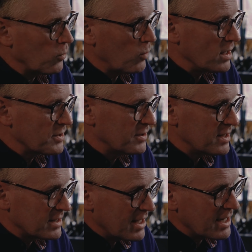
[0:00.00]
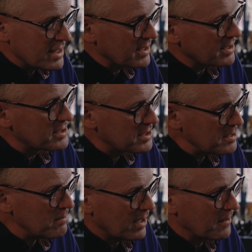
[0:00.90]
whilst these inks are
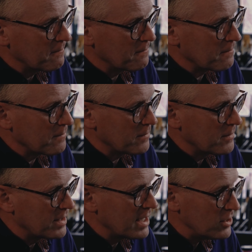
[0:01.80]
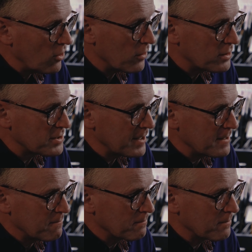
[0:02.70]
similar, they're not the
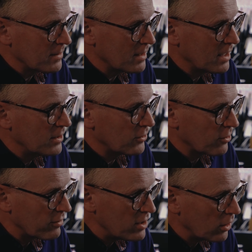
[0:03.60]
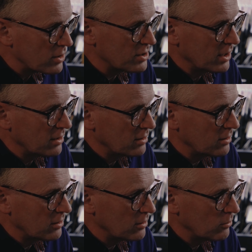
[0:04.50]
same. And it's the rheology
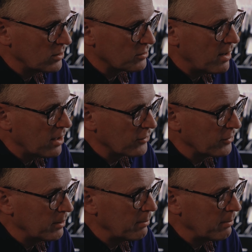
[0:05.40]
which marks them